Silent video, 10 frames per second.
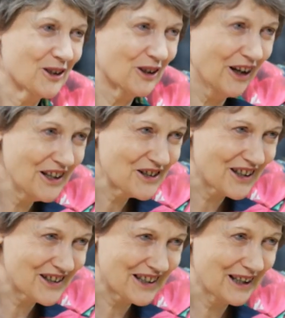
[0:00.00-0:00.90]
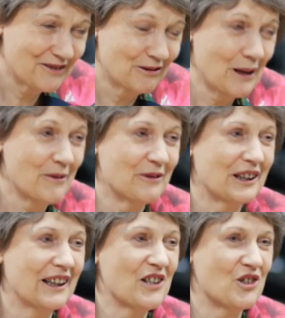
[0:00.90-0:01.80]
crisis had
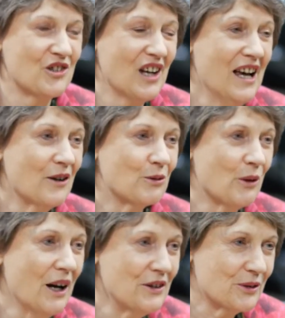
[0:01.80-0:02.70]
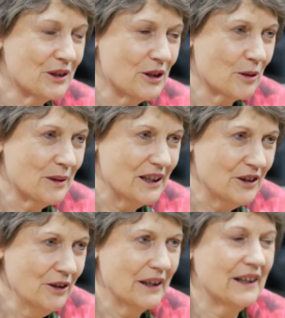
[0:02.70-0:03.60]
ramifications right through the
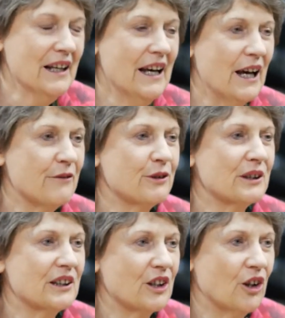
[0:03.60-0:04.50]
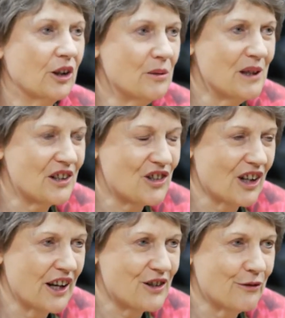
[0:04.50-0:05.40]
European Union. Yeah. And for an economy the
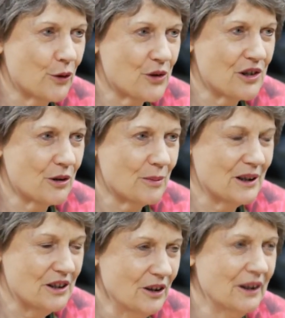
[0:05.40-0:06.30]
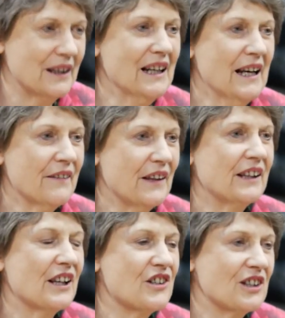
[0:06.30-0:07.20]
size and force of the European Union,
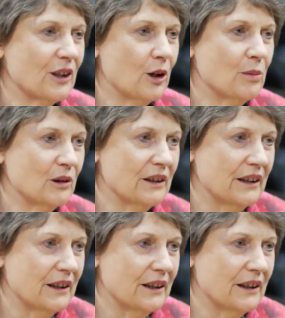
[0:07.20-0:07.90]
that has global